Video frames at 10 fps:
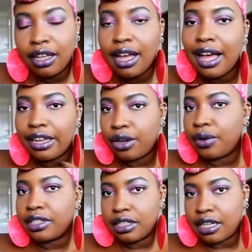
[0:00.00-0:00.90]
I know
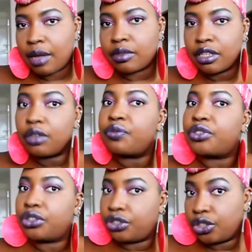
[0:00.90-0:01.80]
it's a time to look for
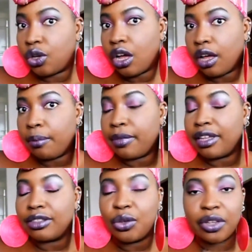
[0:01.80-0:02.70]
a job,
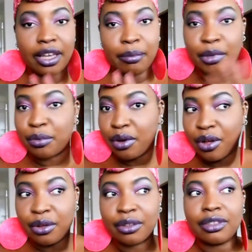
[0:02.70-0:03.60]
don't get me
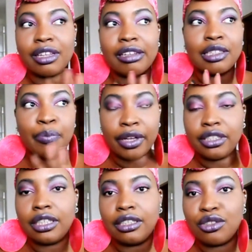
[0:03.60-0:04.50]
wrong,
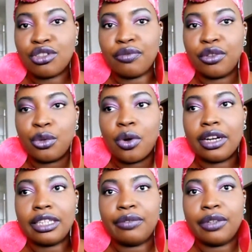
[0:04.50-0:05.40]
especially those of you who are
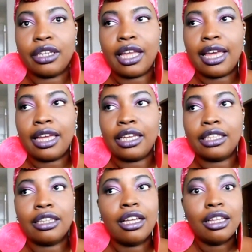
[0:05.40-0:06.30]
living
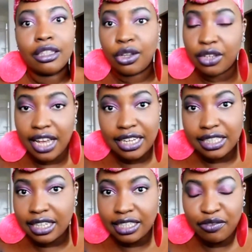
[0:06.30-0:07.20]
in the United
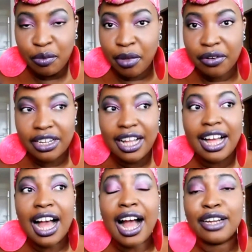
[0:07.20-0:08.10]
States of America.
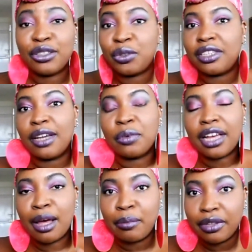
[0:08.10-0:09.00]
I know that we
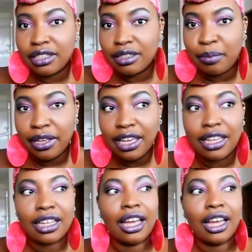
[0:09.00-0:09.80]
got bills to pay,